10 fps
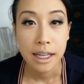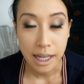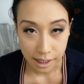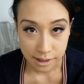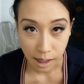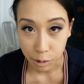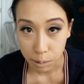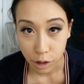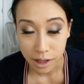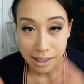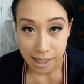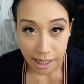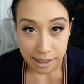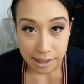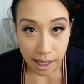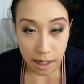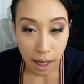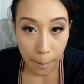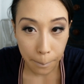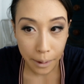Next, I'm gonna put on the second set,
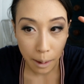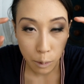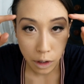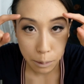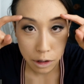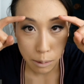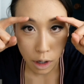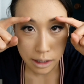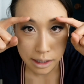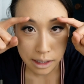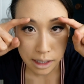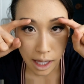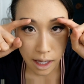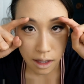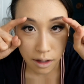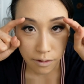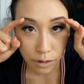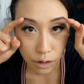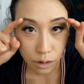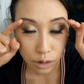but I'm going to put them on slightly
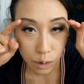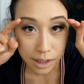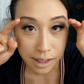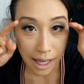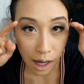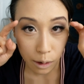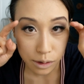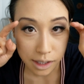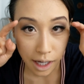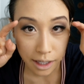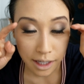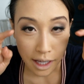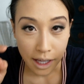further towards the outside.